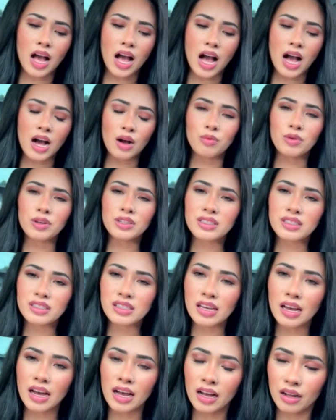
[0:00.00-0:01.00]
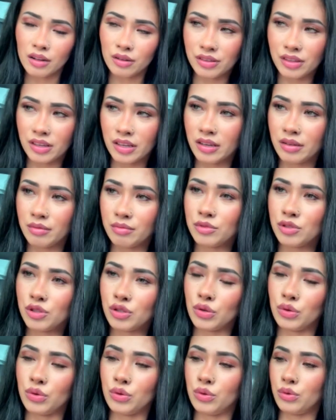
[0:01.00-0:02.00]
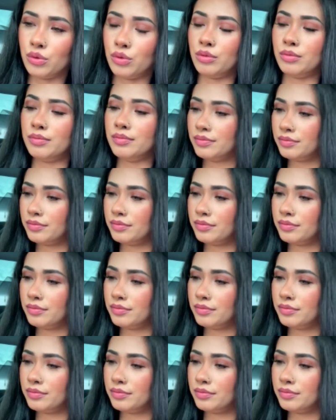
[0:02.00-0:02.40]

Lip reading: I would tell them to